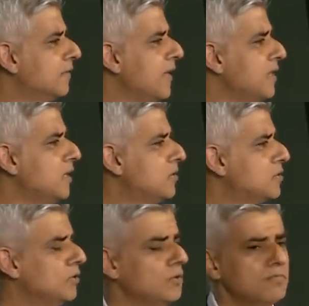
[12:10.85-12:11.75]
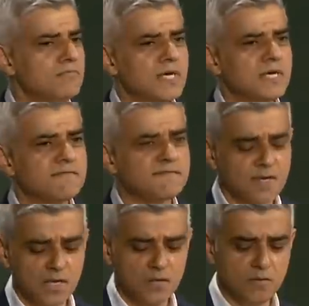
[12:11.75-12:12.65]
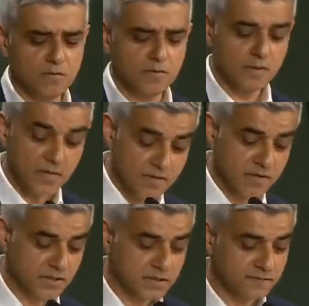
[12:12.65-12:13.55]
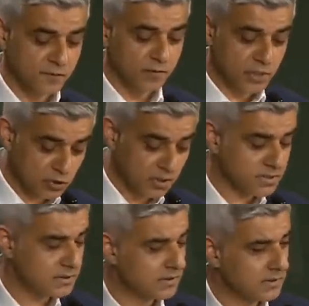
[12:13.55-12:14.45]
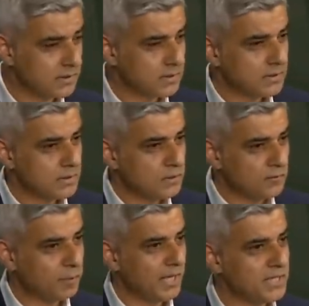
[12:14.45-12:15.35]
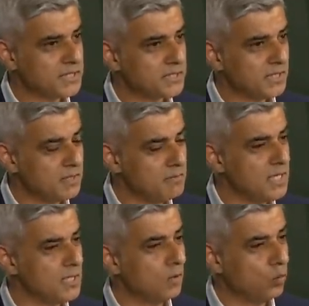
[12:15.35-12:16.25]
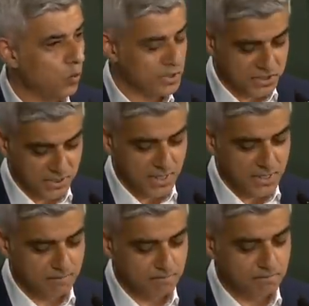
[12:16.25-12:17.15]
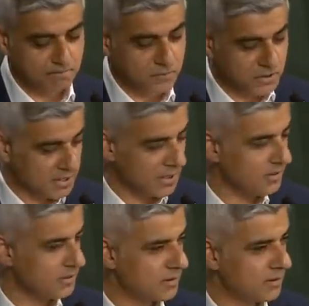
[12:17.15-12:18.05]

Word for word: thank you to my fellow Londoners for the trust you've placed in me once again today.